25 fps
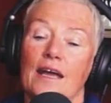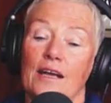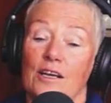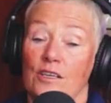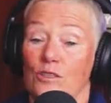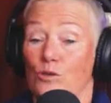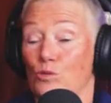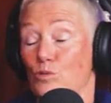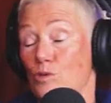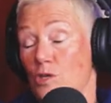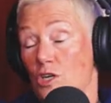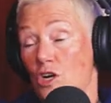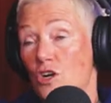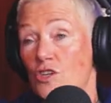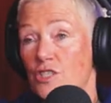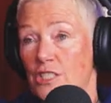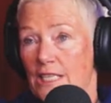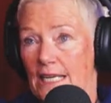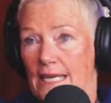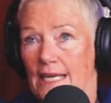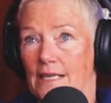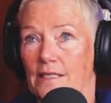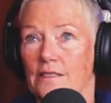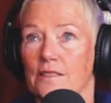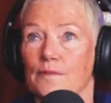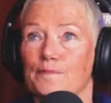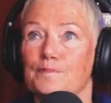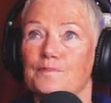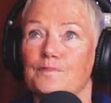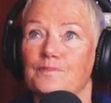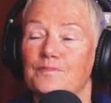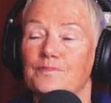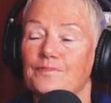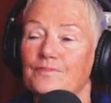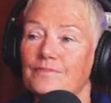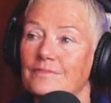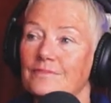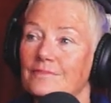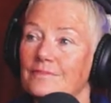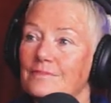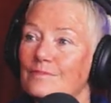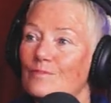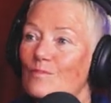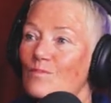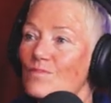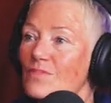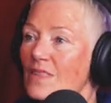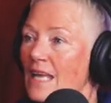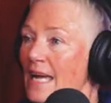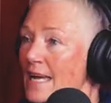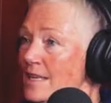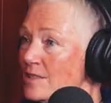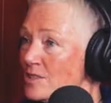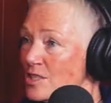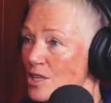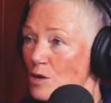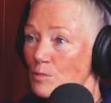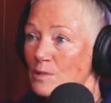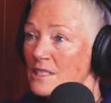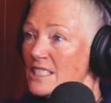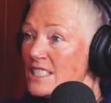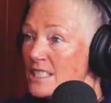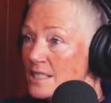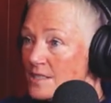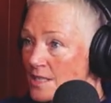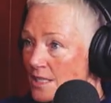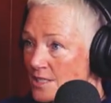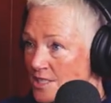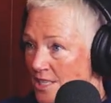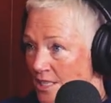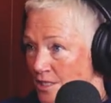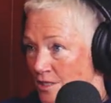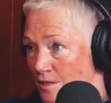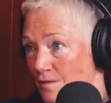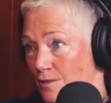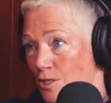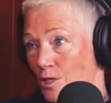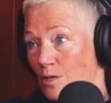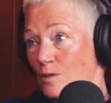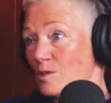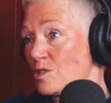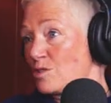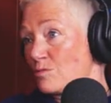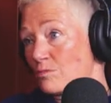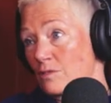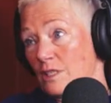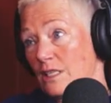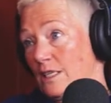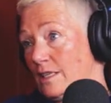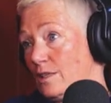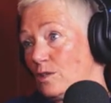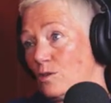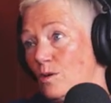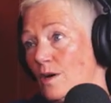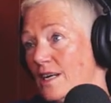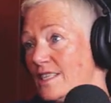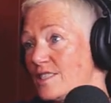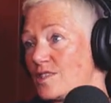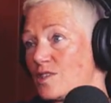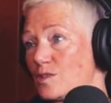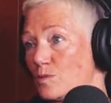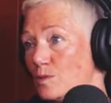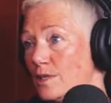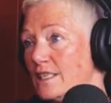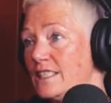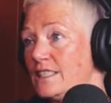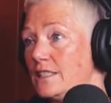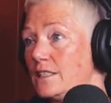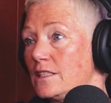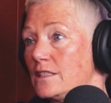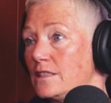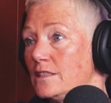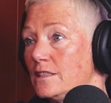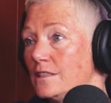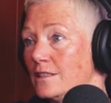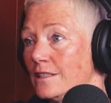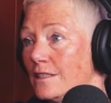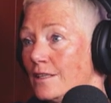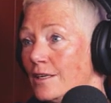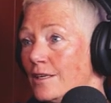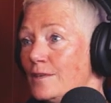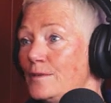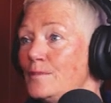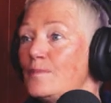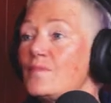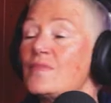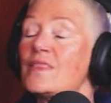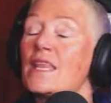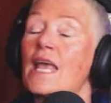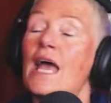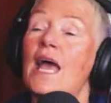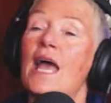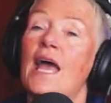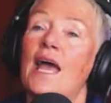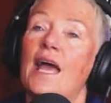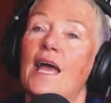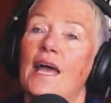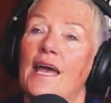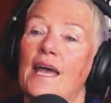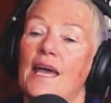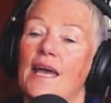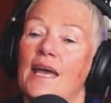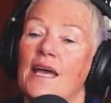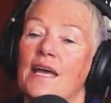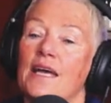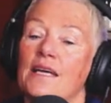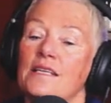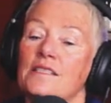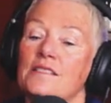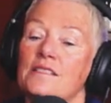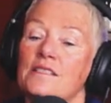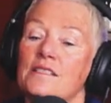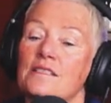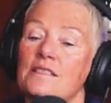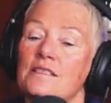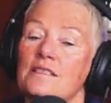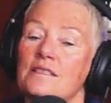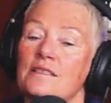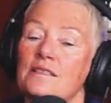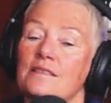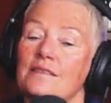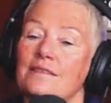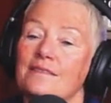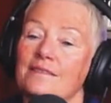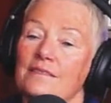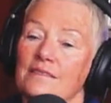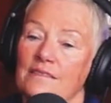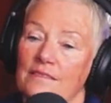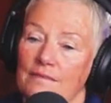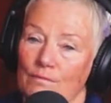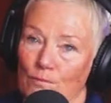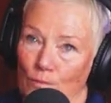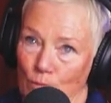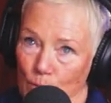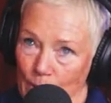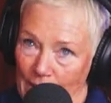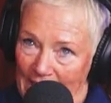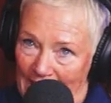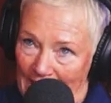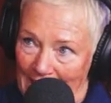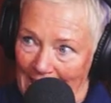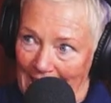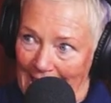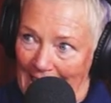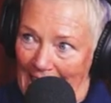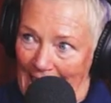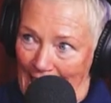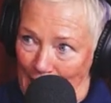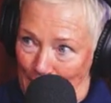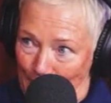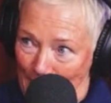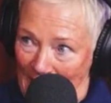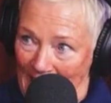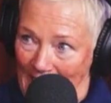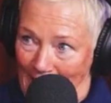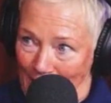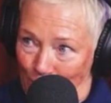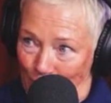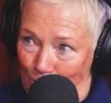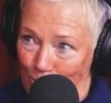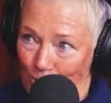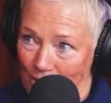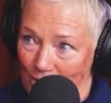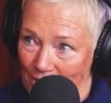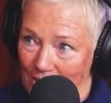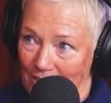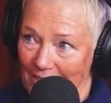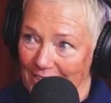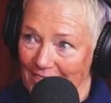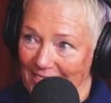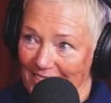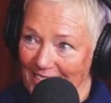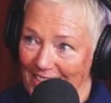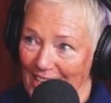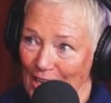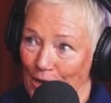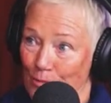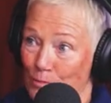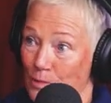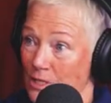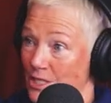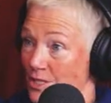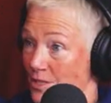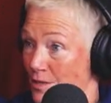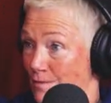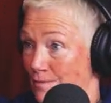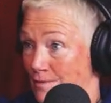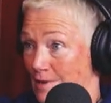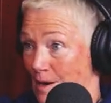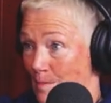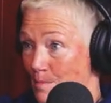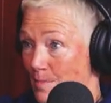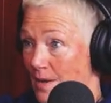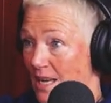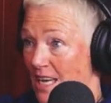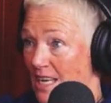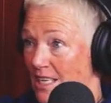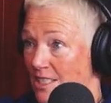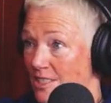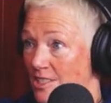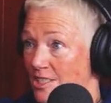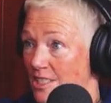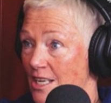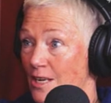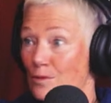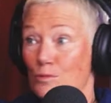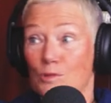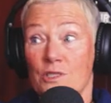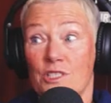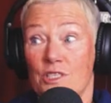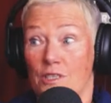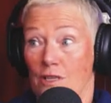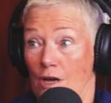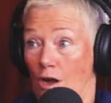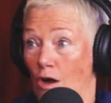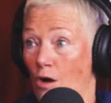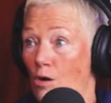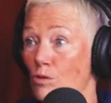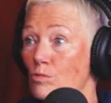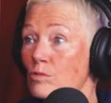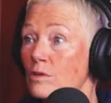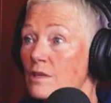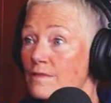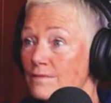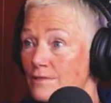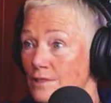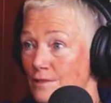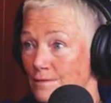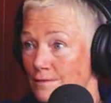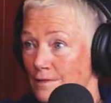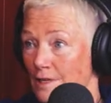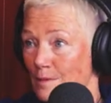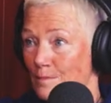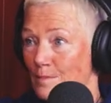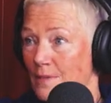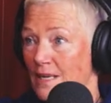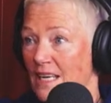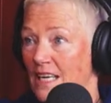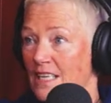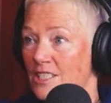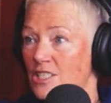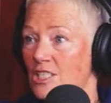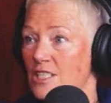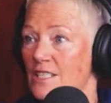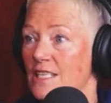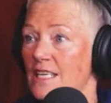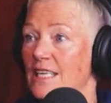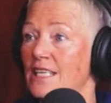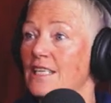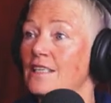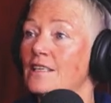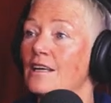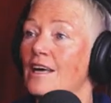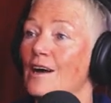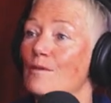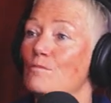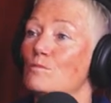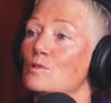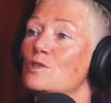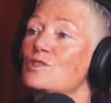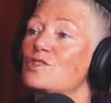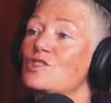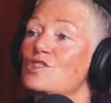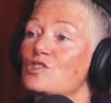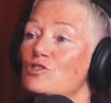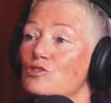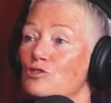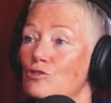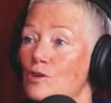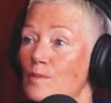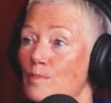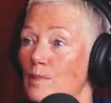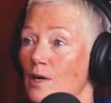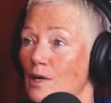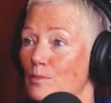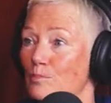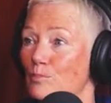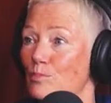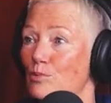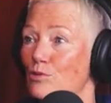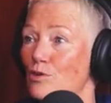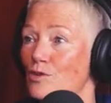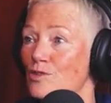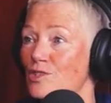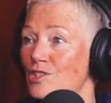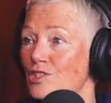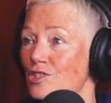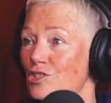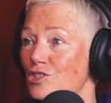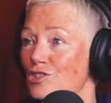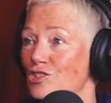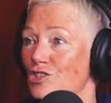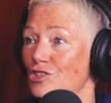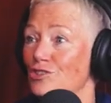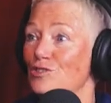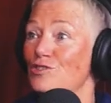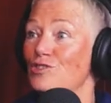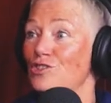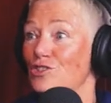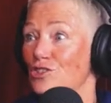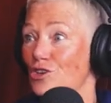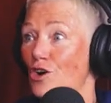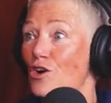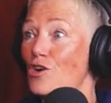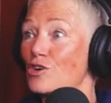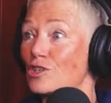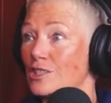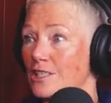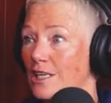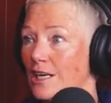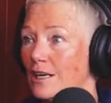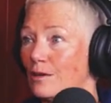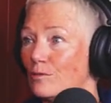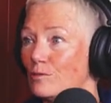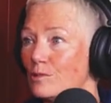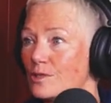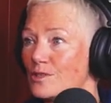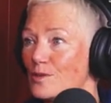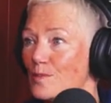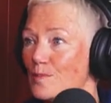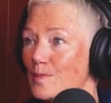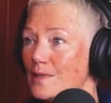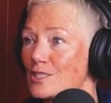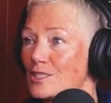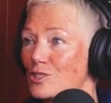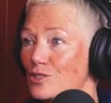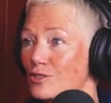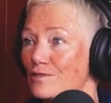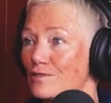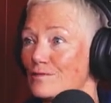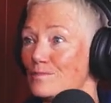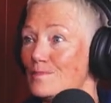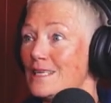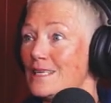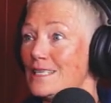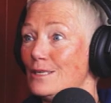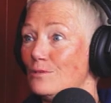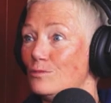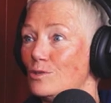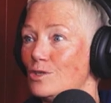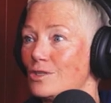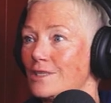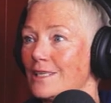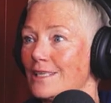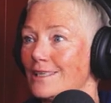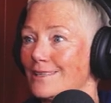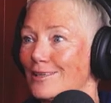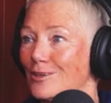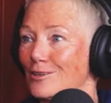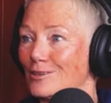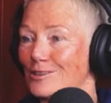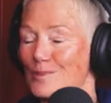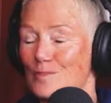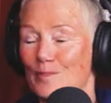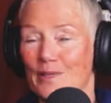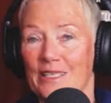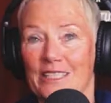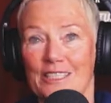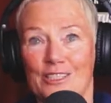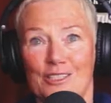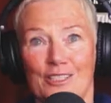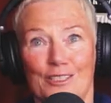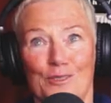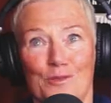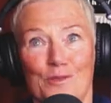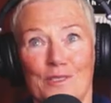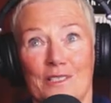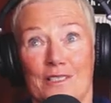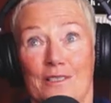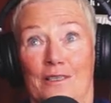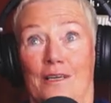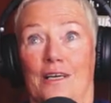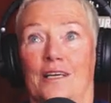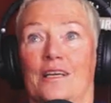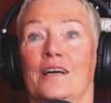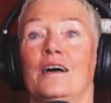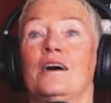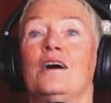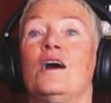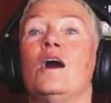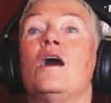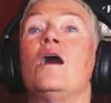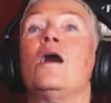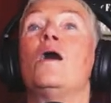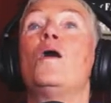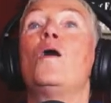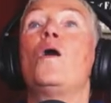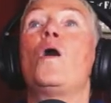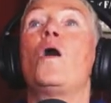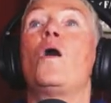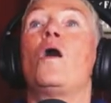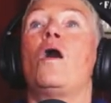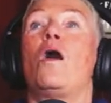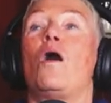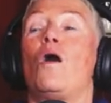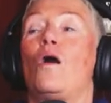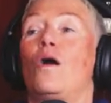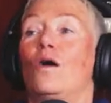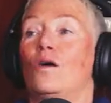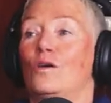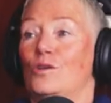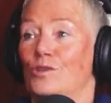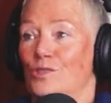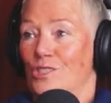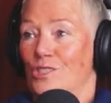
called Contact. And so we did this interview. It was really quite sweet, you mm-hmm. know. And when it came out, it was the front page. It was the whole of the front page. And the headline was Stripper Prostitute Doctor with a picture of me walking along the beach. And it was like, oh